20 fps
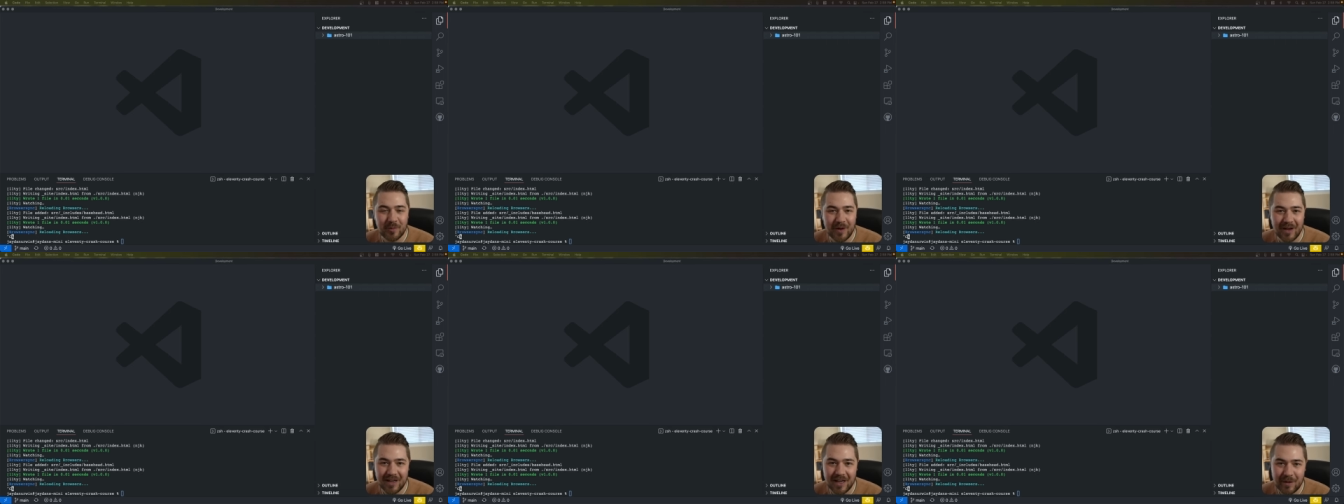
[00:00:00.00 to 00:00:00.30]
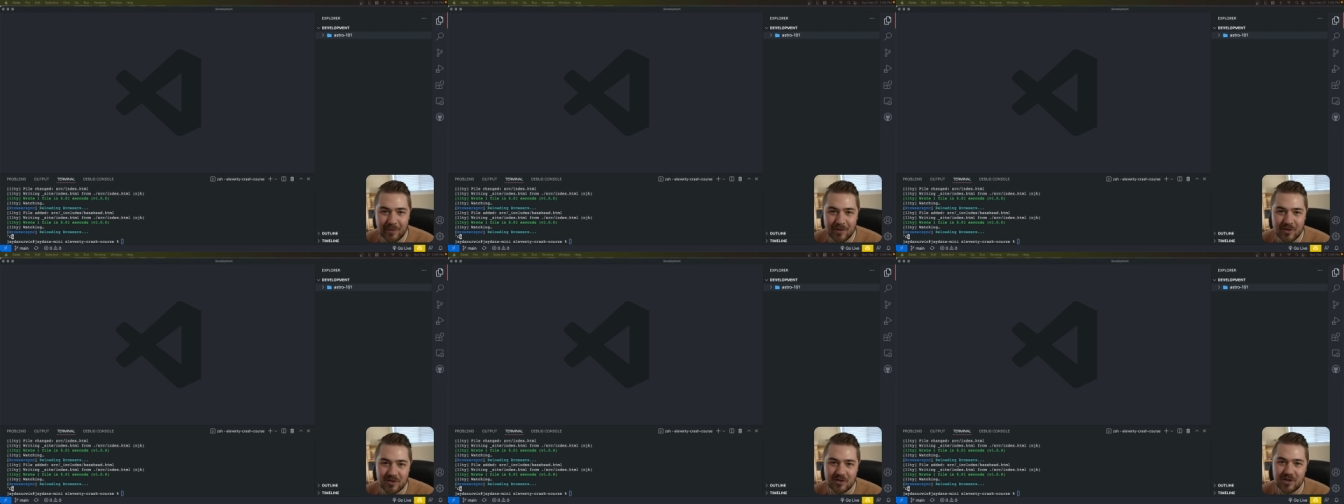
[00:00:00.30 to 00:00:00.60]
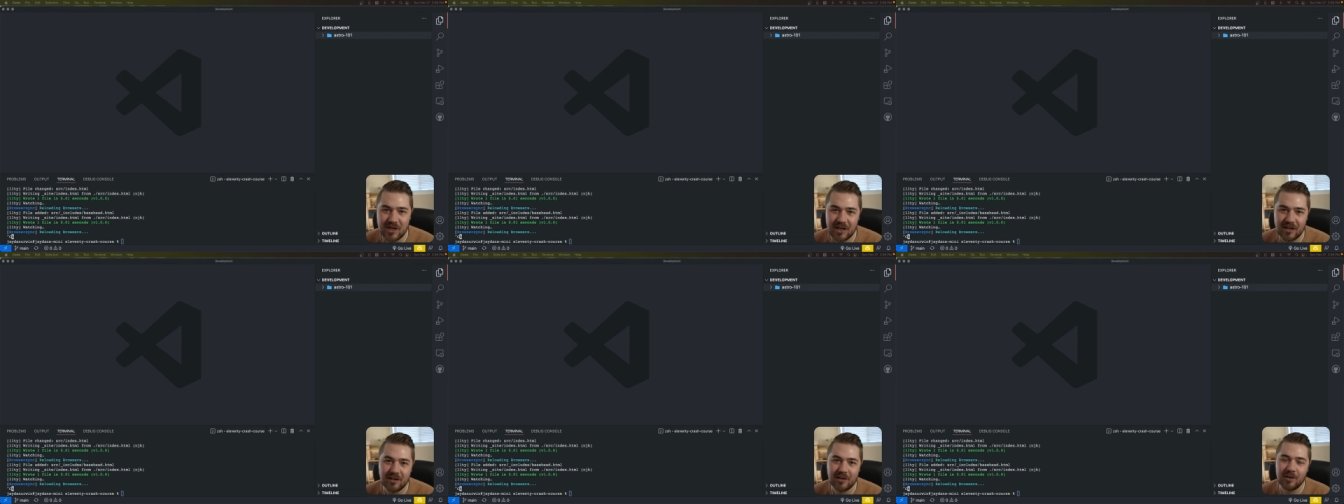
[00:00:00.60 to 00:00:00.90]
My name is
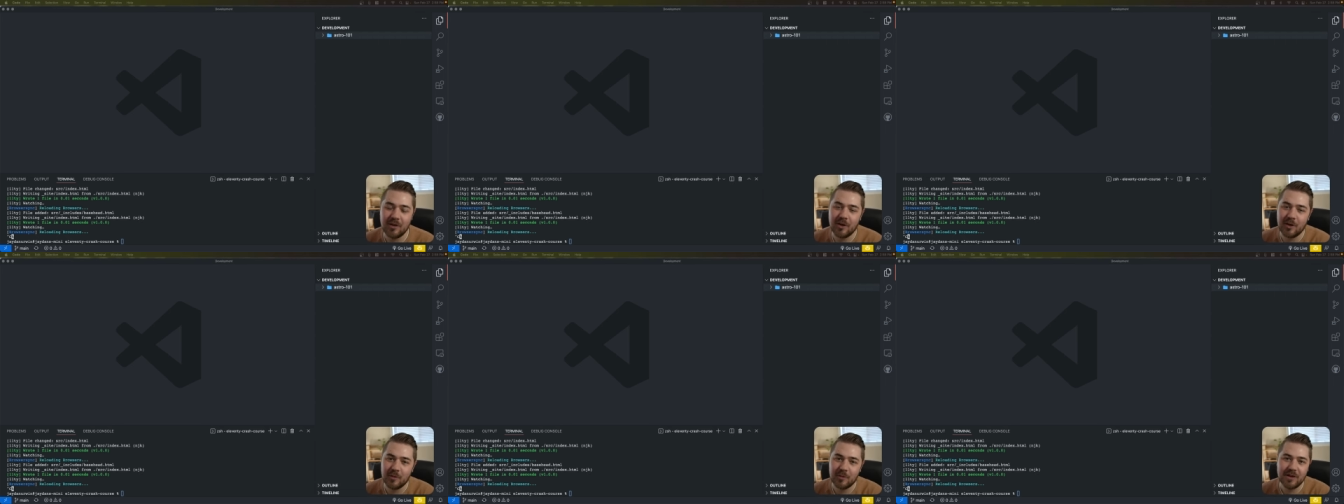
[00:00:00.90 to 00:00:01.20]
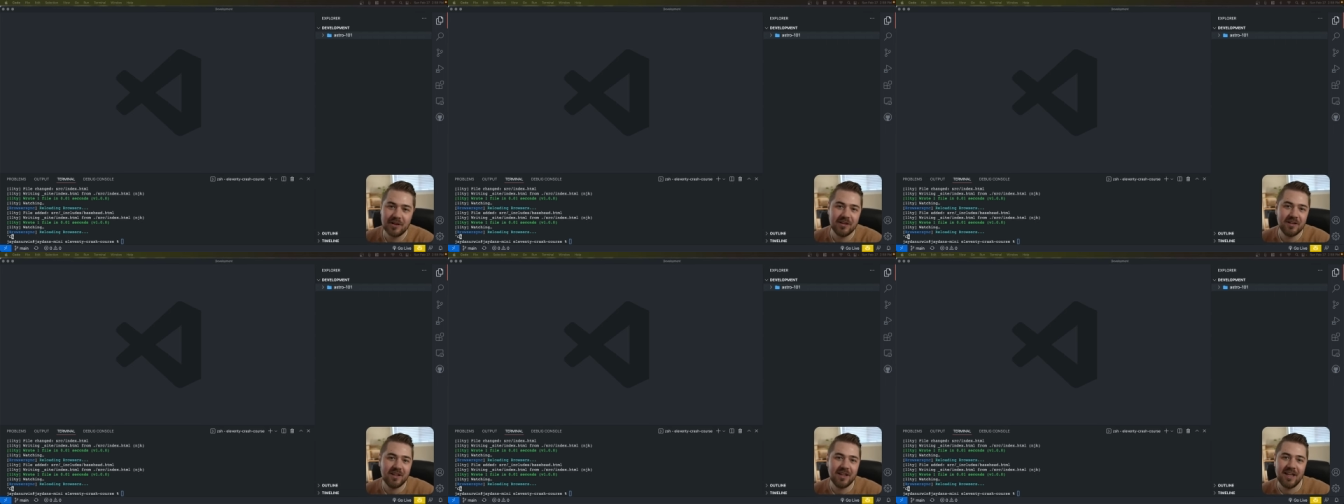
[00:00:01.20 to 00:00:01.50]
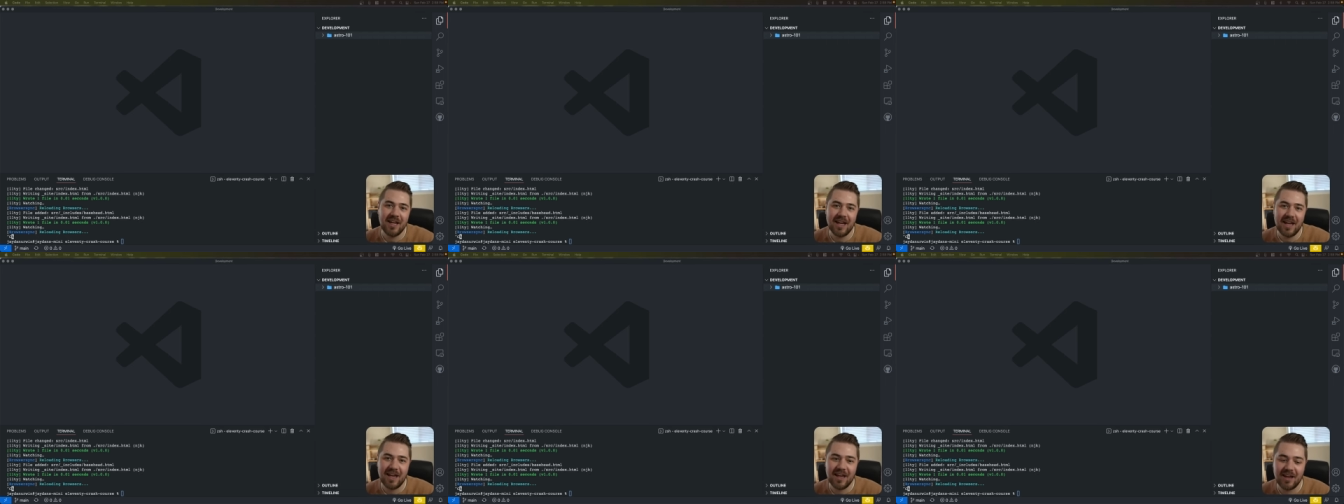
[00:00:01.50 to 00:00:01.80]
Jaydan Urwin,
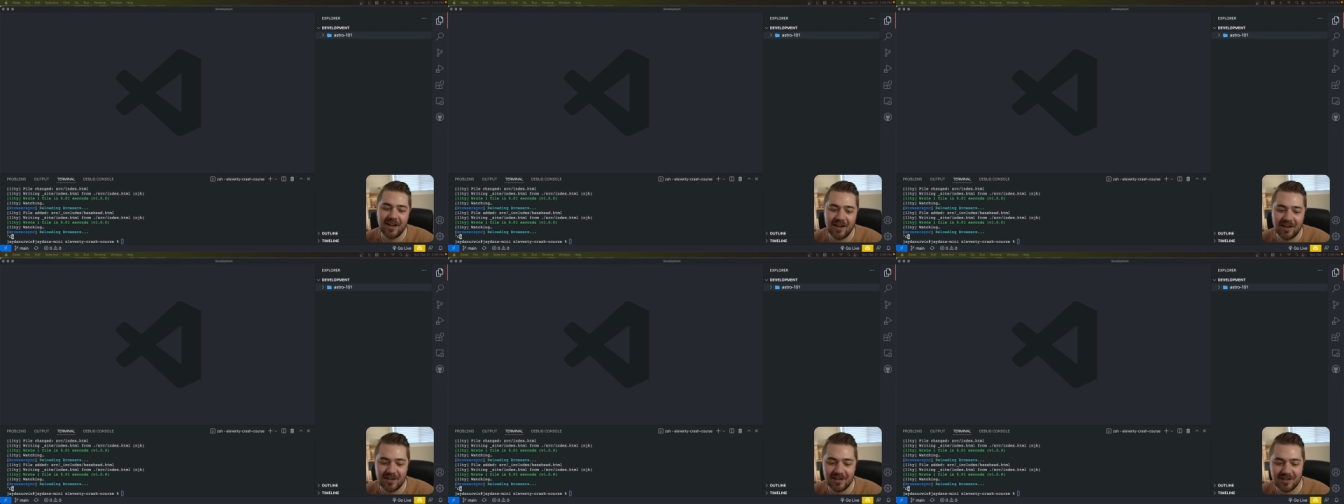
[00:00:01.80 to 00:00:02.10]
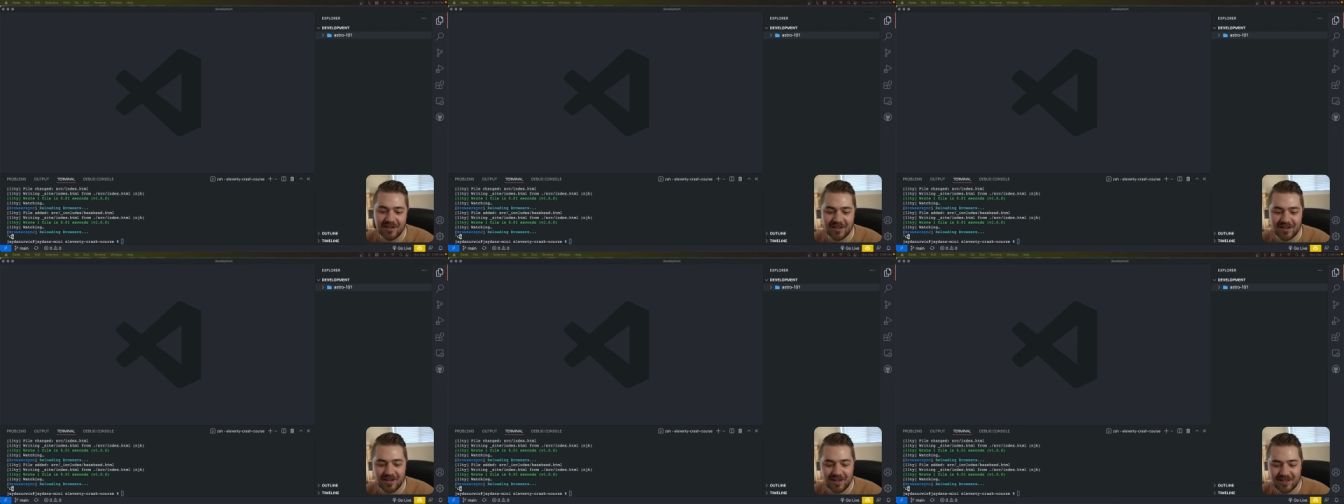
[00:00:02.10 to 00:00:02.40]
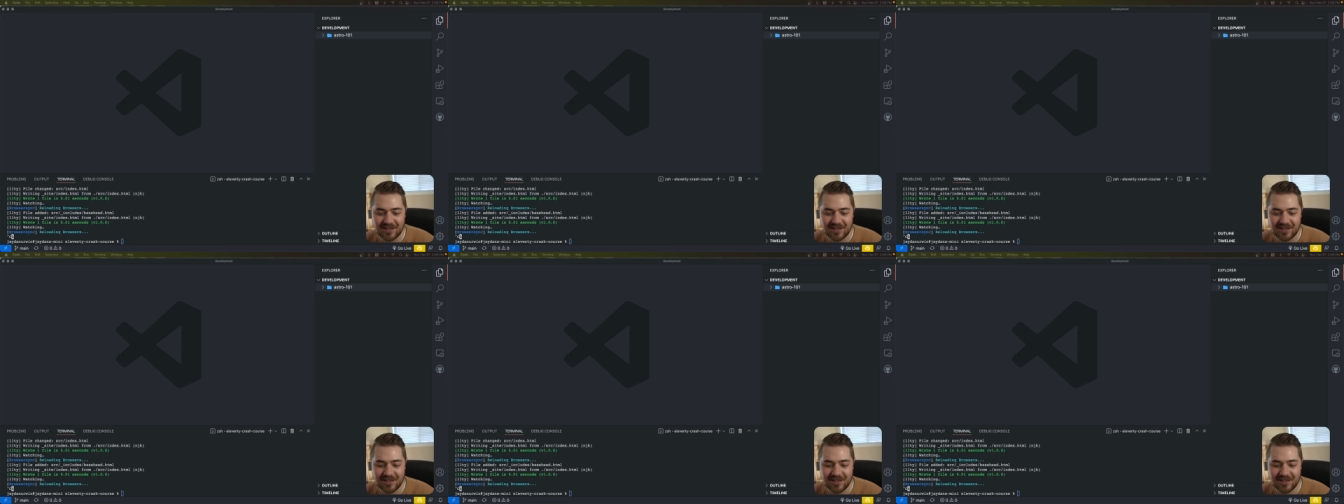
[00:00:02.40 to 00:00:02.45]
and